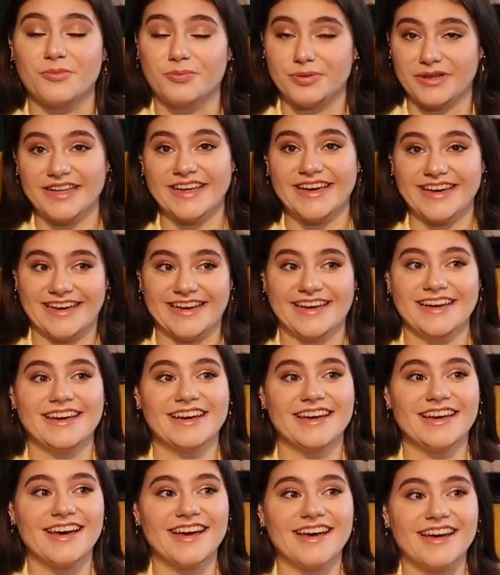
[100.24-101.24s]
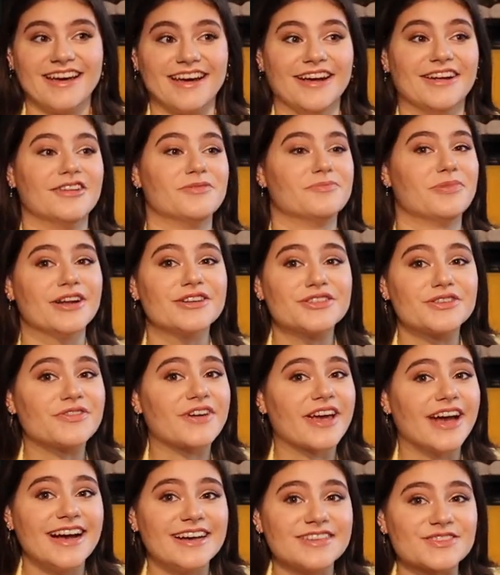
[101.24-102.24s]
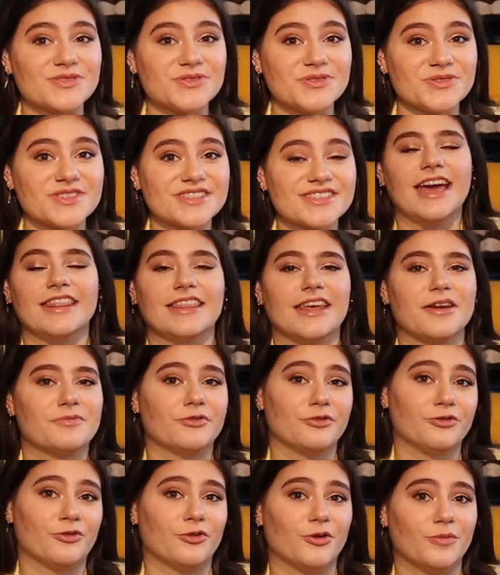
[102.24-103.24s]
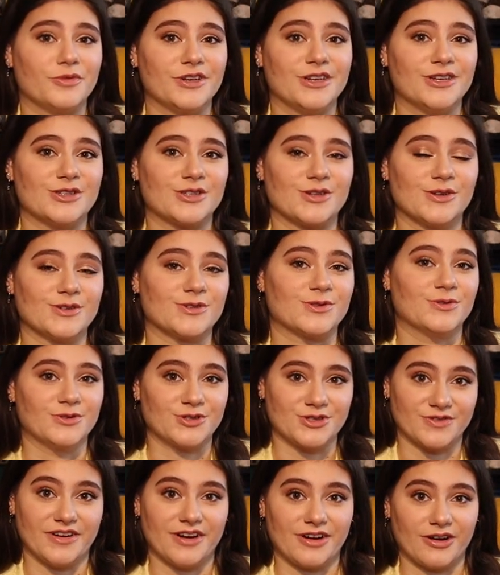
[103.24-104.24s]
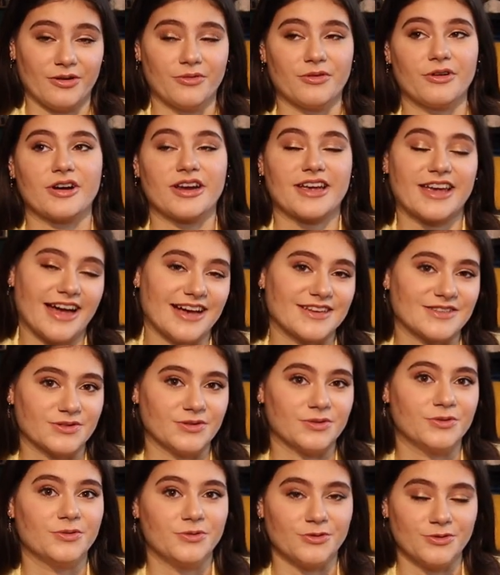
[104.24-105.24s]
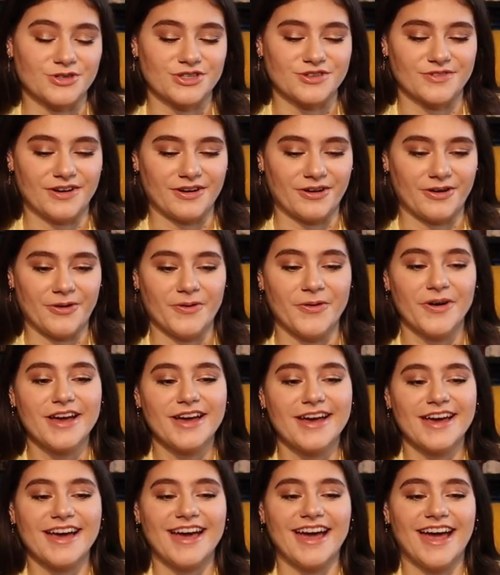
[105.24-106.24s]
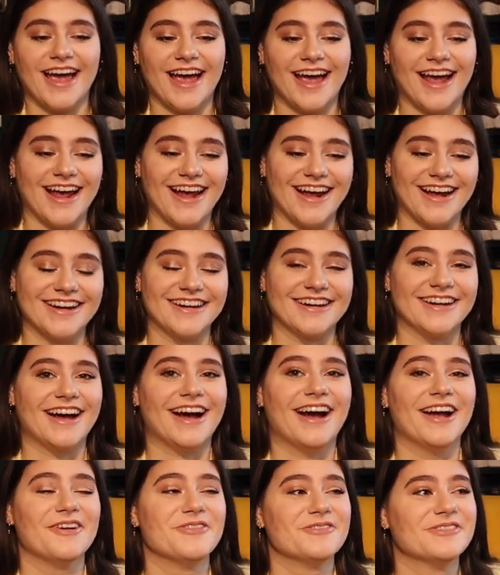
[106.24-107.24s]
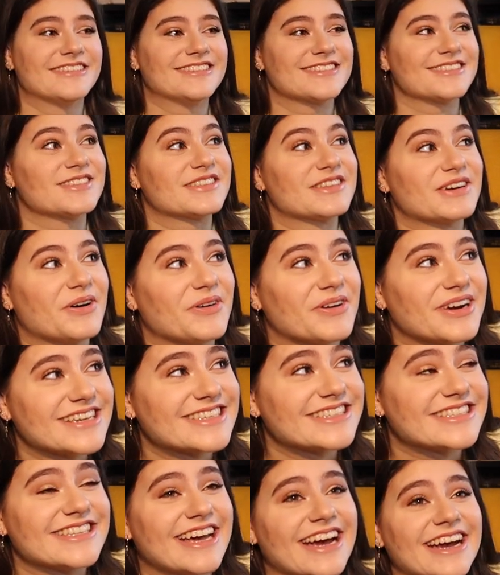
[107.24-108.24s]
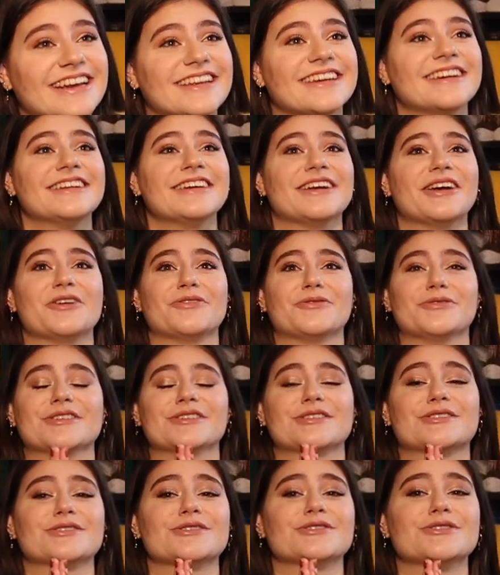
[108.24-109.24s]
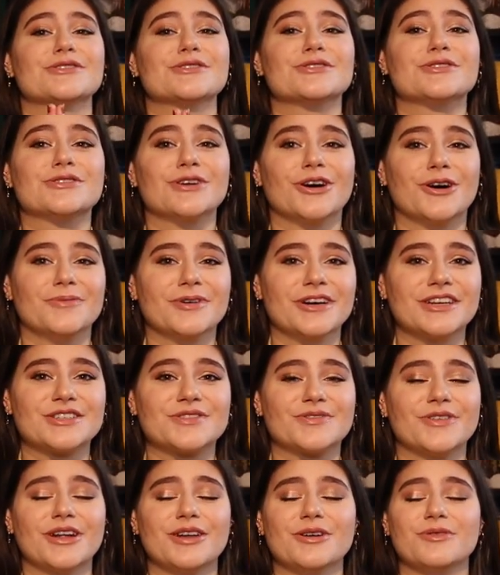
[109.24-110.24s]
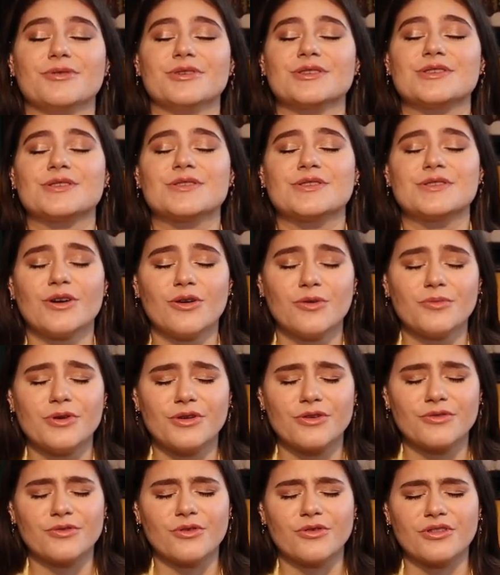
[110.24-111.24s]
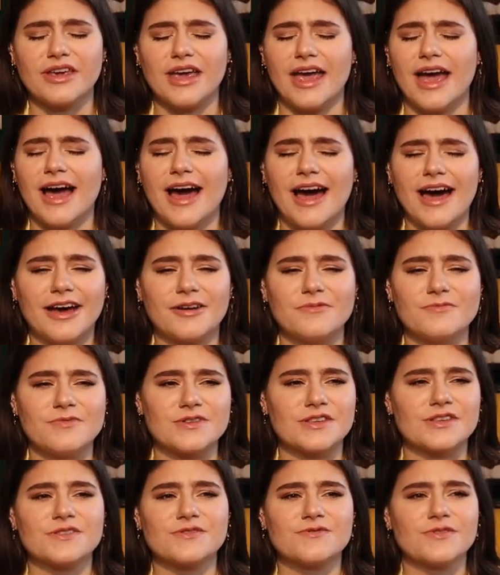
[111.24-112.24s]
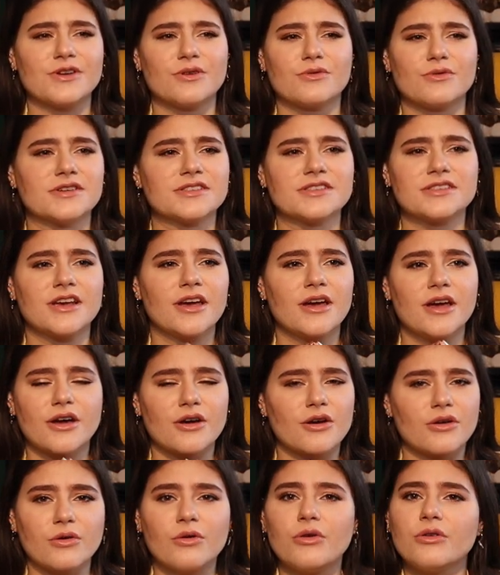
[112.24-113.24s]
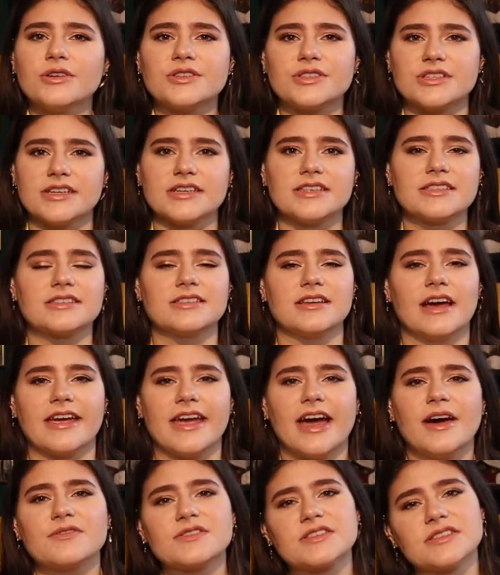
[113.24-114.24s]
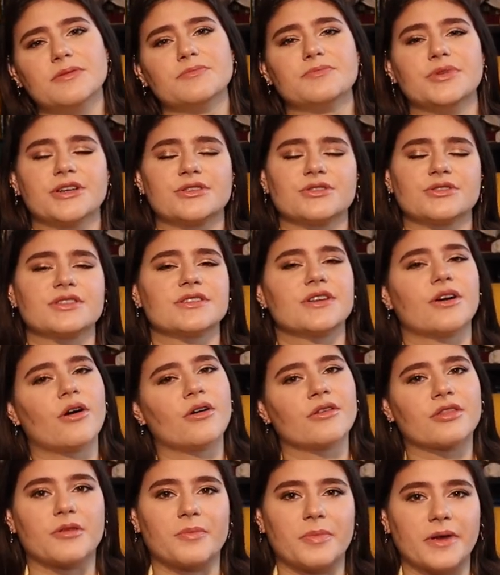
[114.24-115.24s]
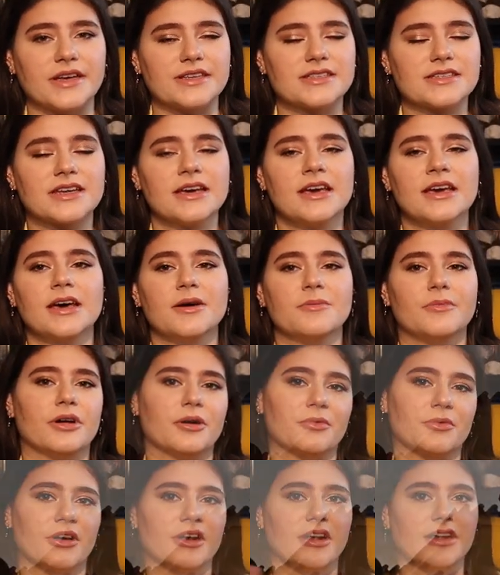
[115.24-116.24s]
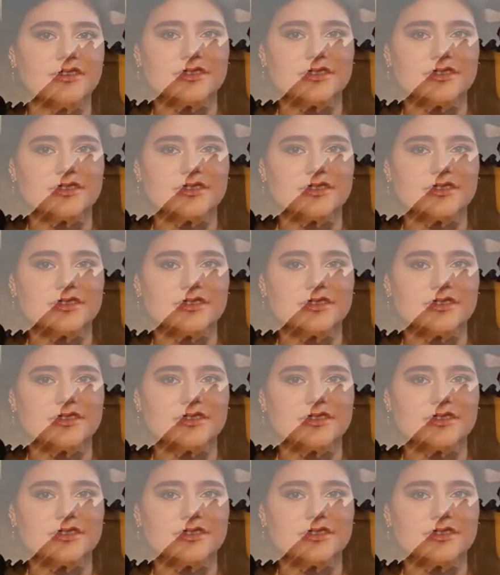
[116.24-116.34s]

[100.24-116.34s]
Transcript: the play in a bunch of castles, and they performed in Schloss Hohenschwangau, or a castle Hohenschwangau. And I was so excited. It was so much fun. It was so beautiful. The atmosphere was gorgeous. I have some pictures, there aren't the best, but I'm gonna